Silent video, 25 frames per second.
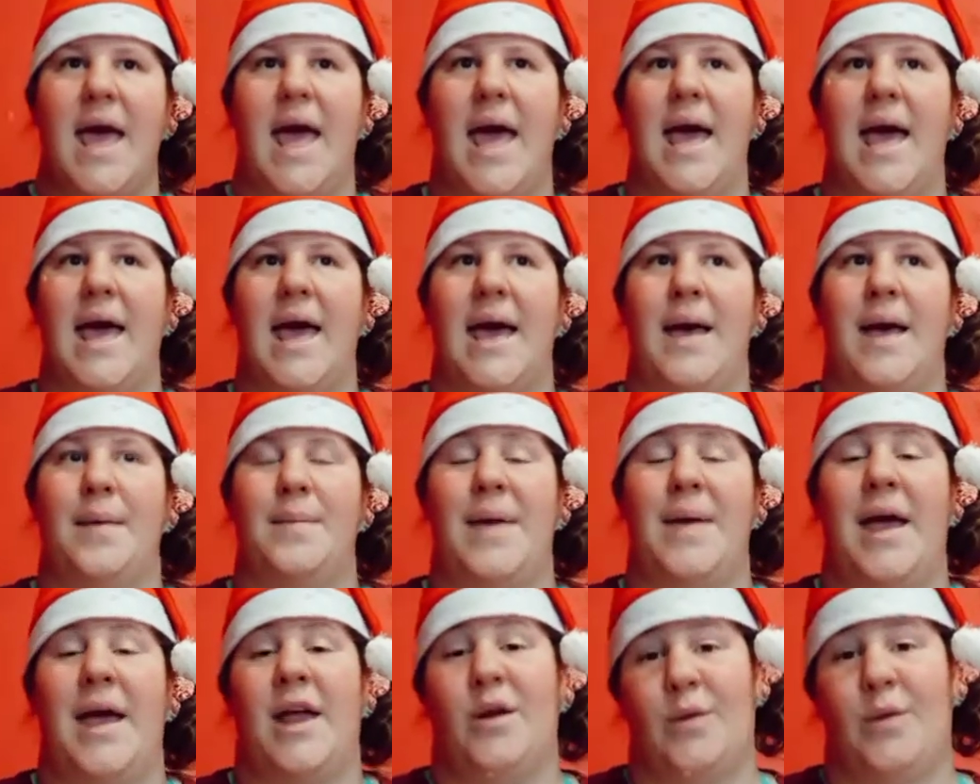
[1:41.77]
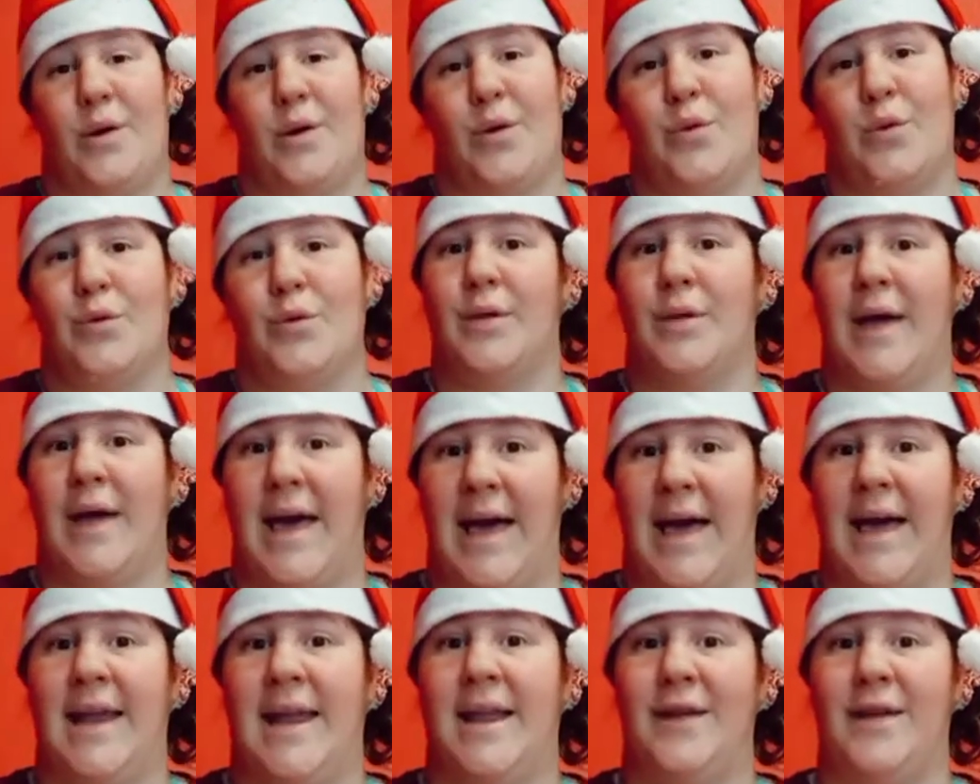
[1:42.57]
and we all
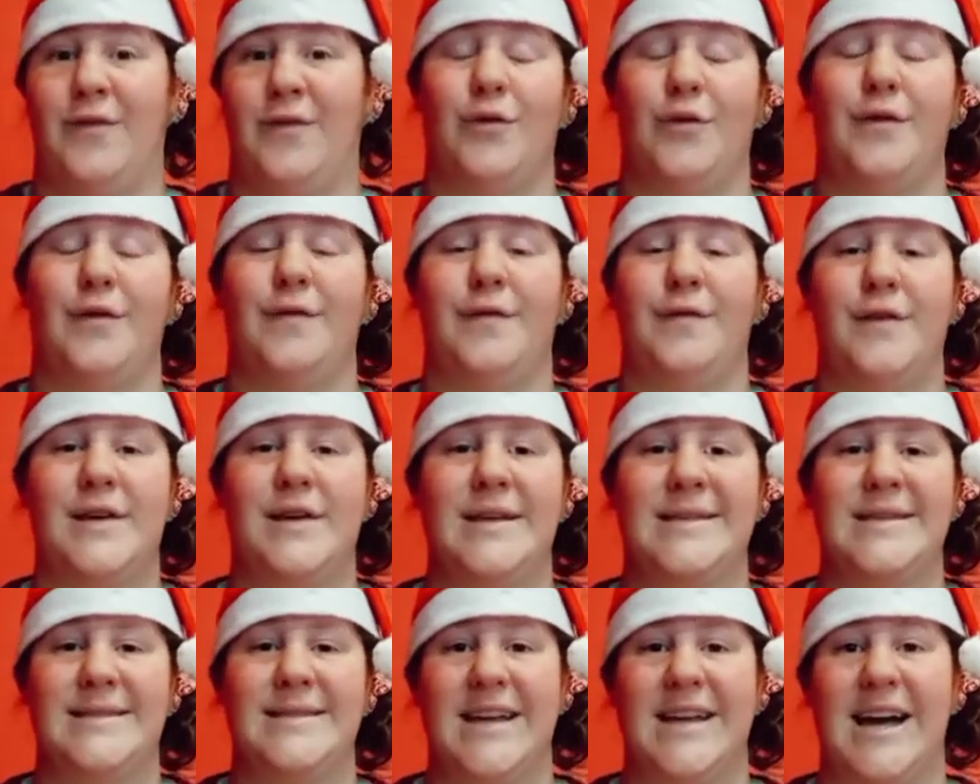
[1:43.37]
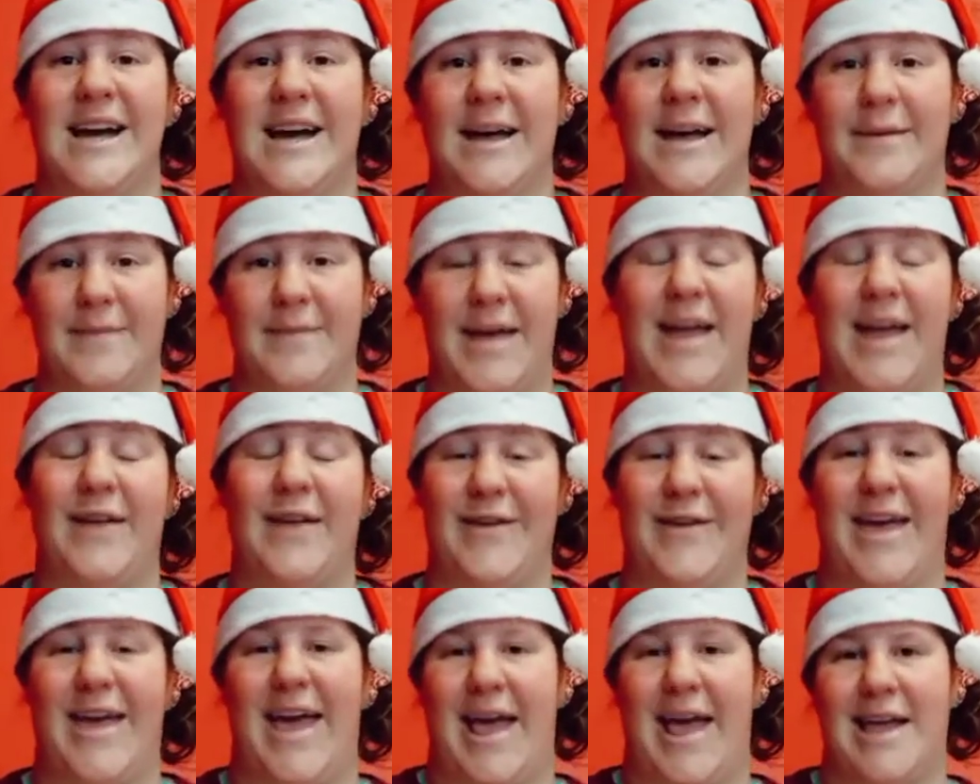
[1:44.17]
had it for the first time,
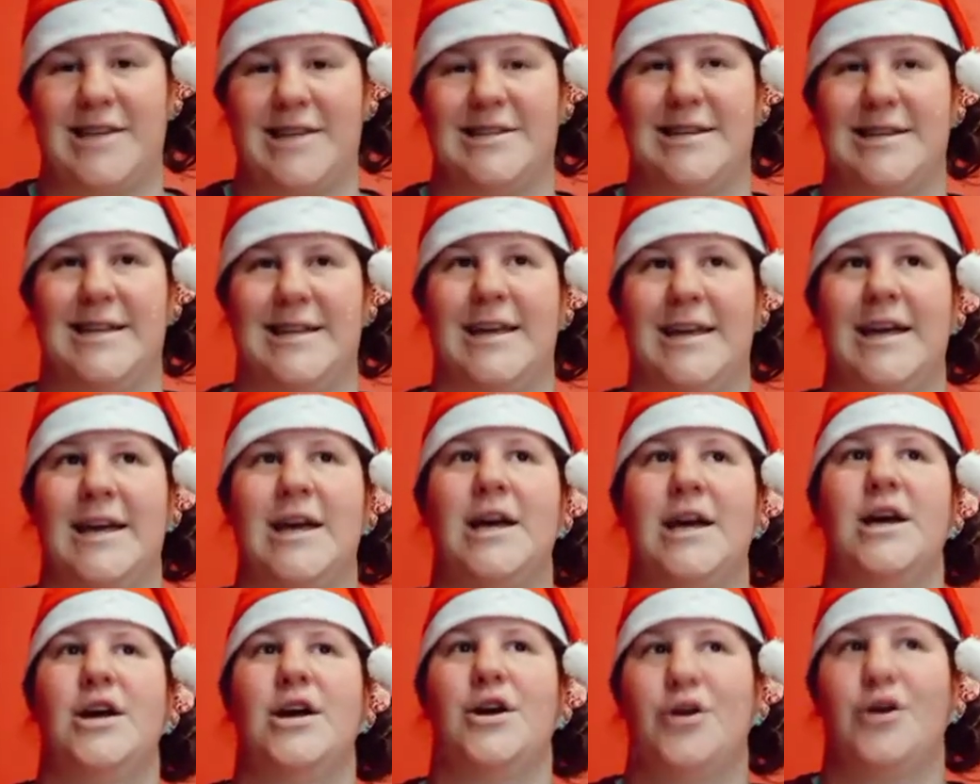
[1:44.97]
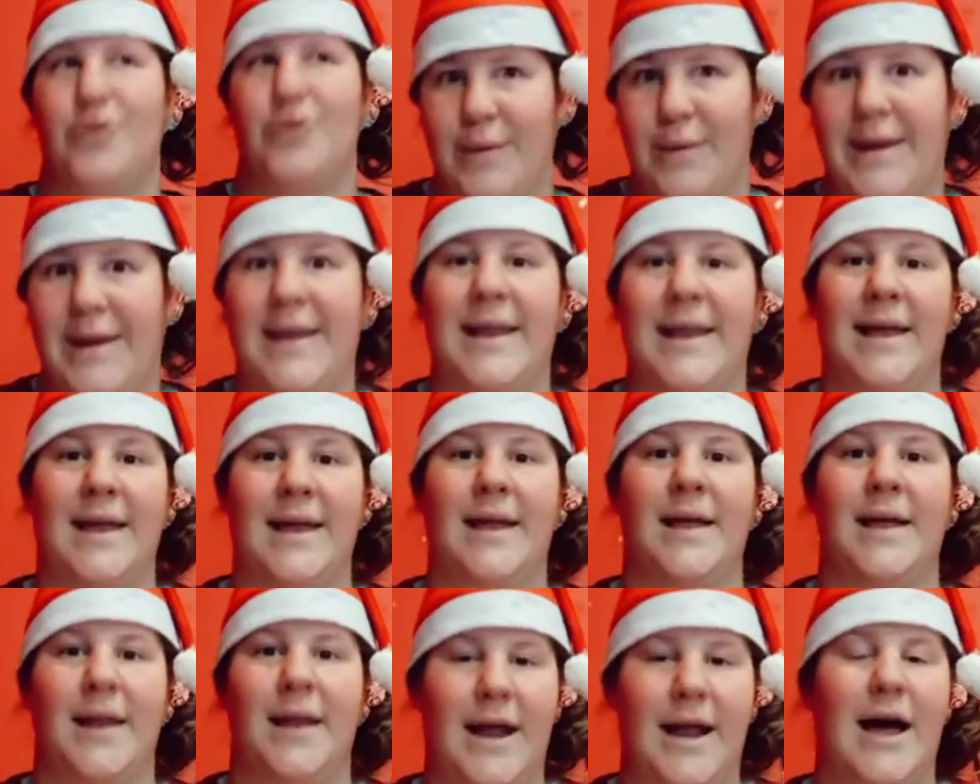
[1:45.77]
and we actually
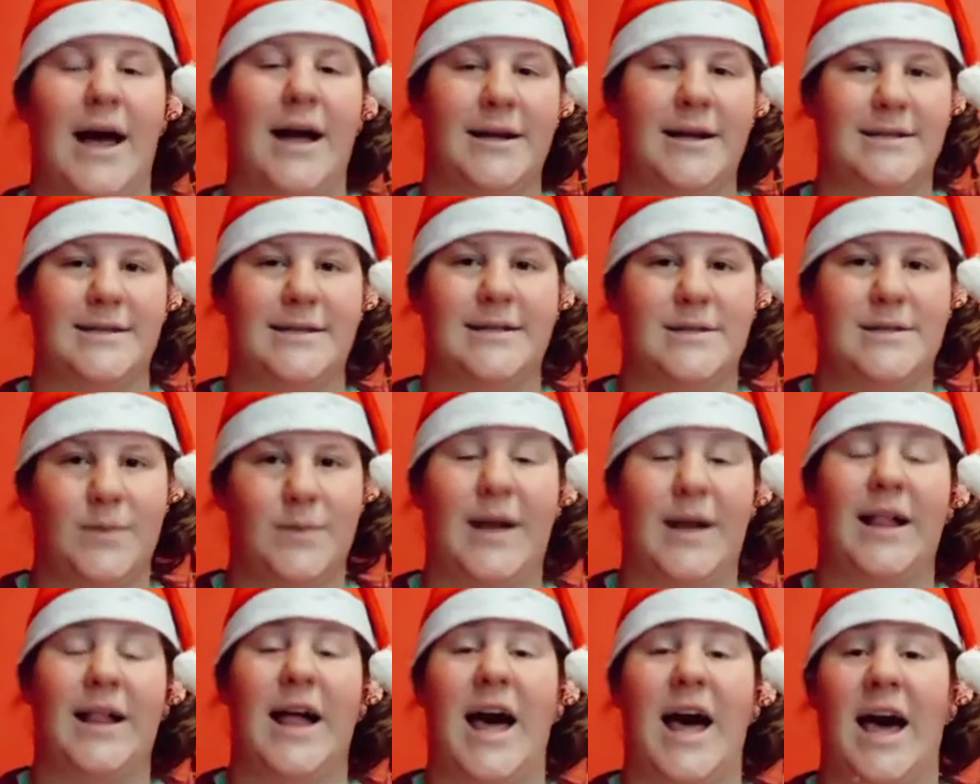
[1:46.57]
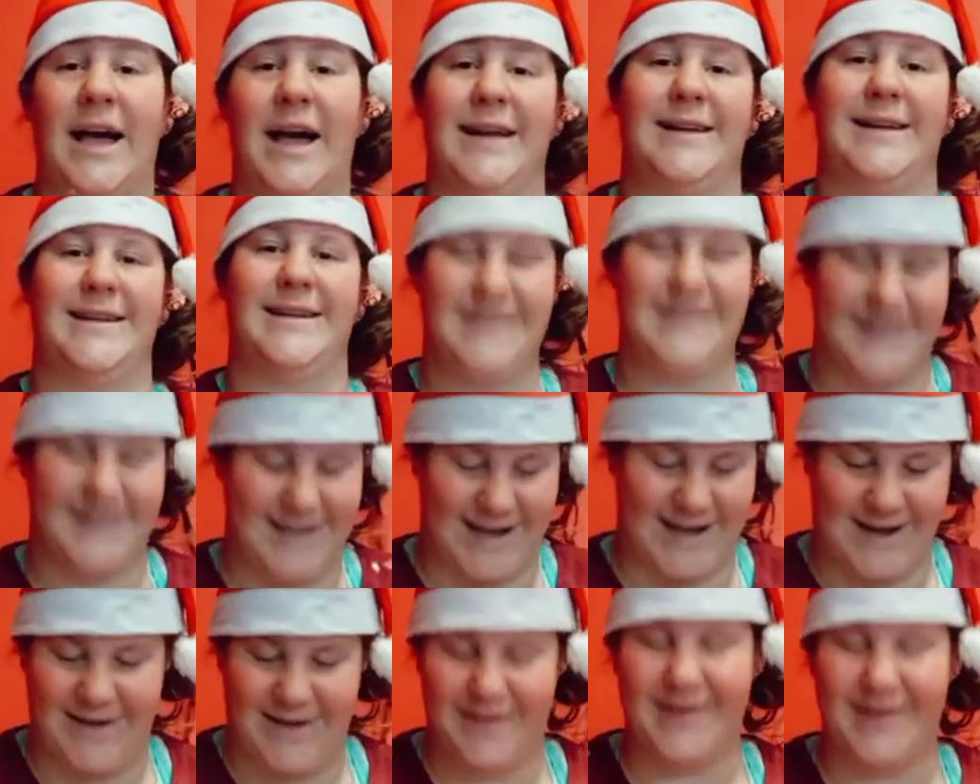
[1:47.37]
really liked it. Well, I did,
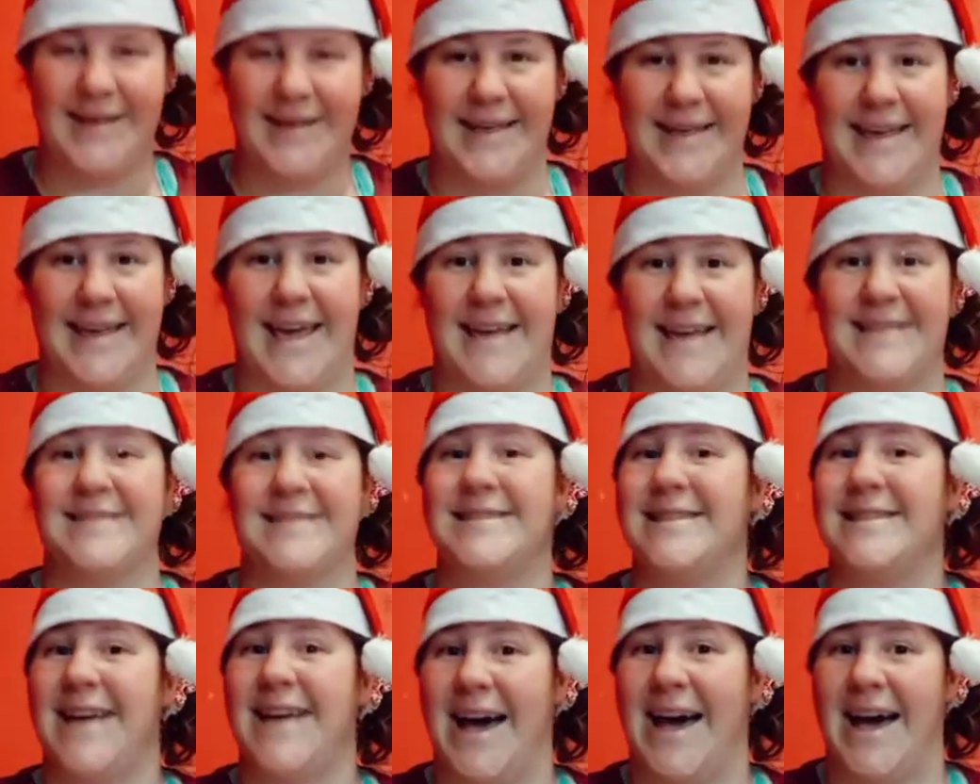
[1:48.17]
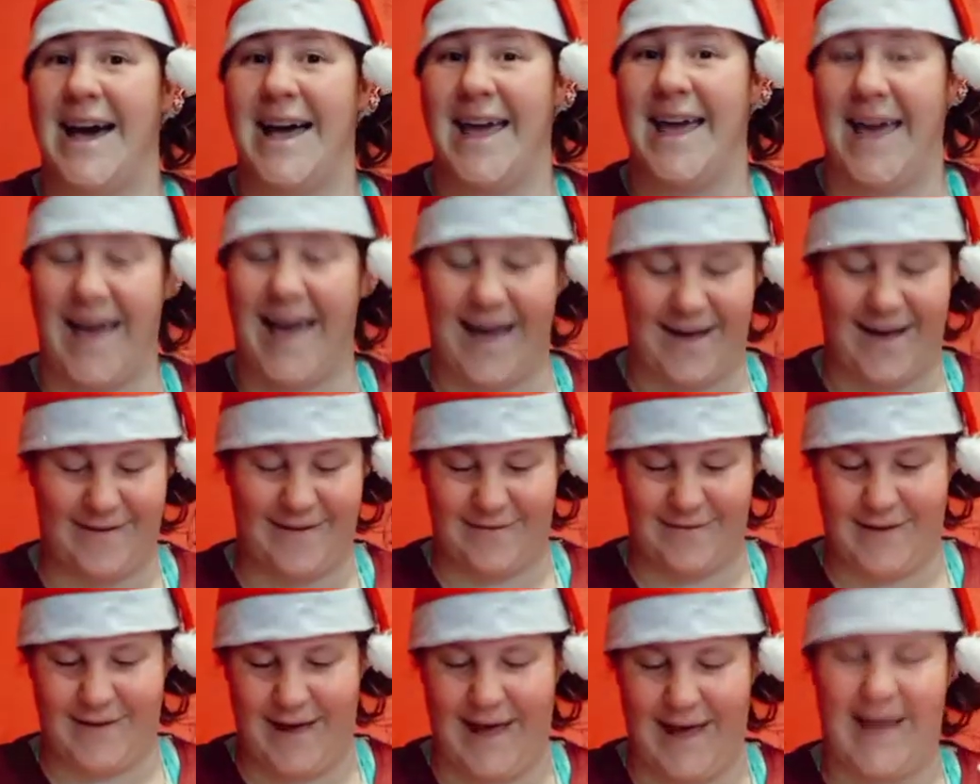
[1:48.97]
so yes, I have
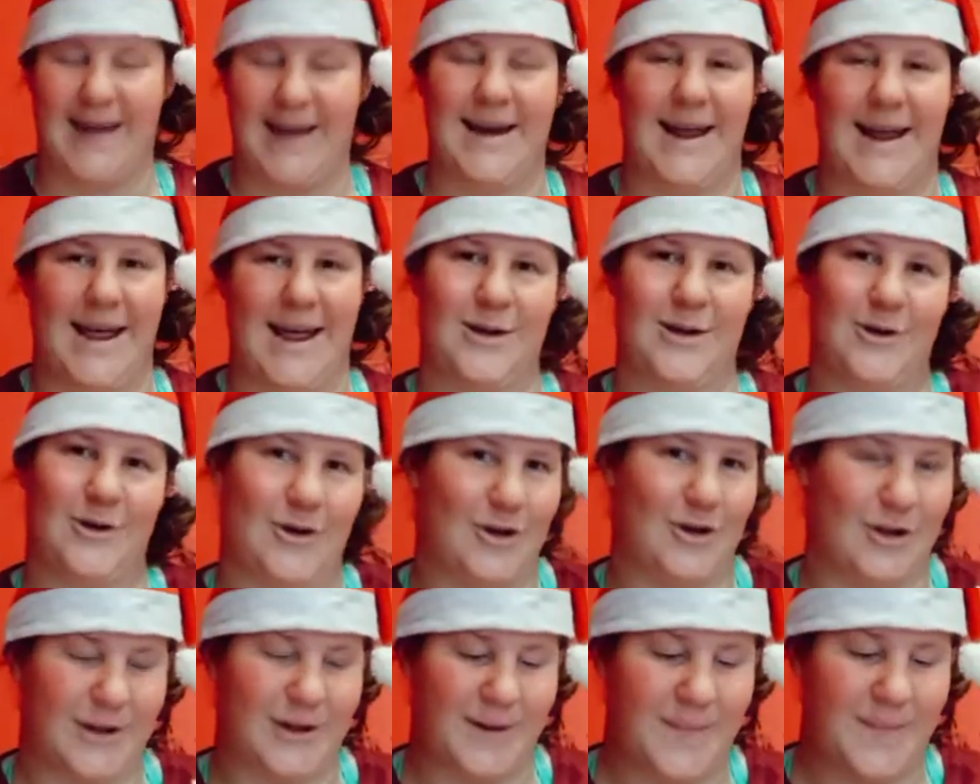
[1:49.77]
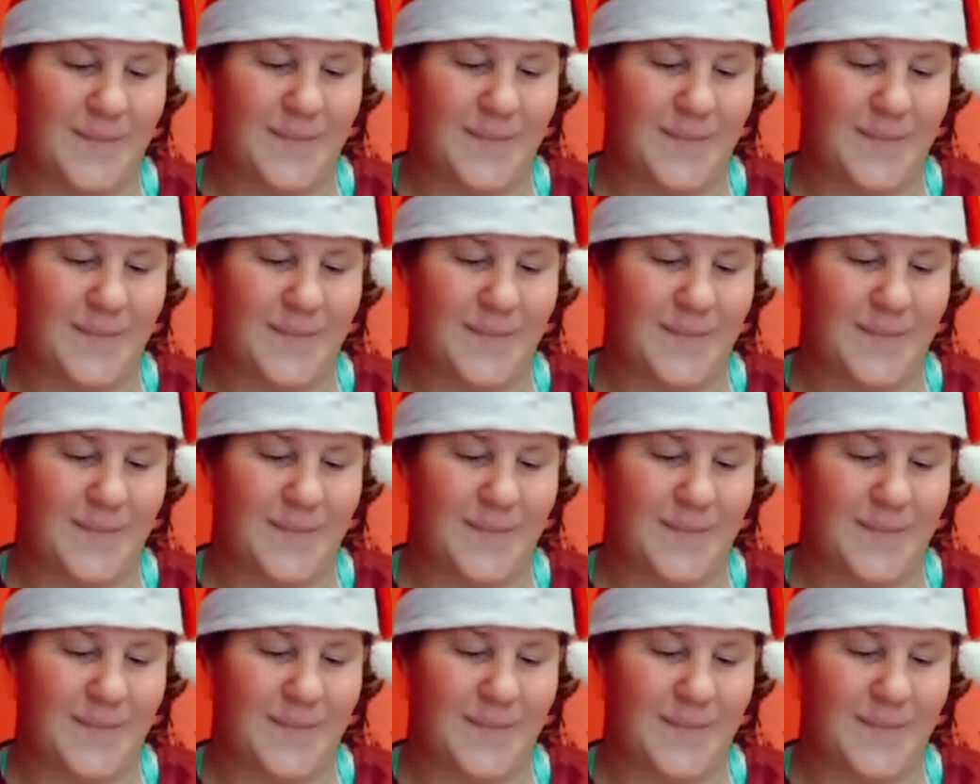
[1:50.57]
had eggnog.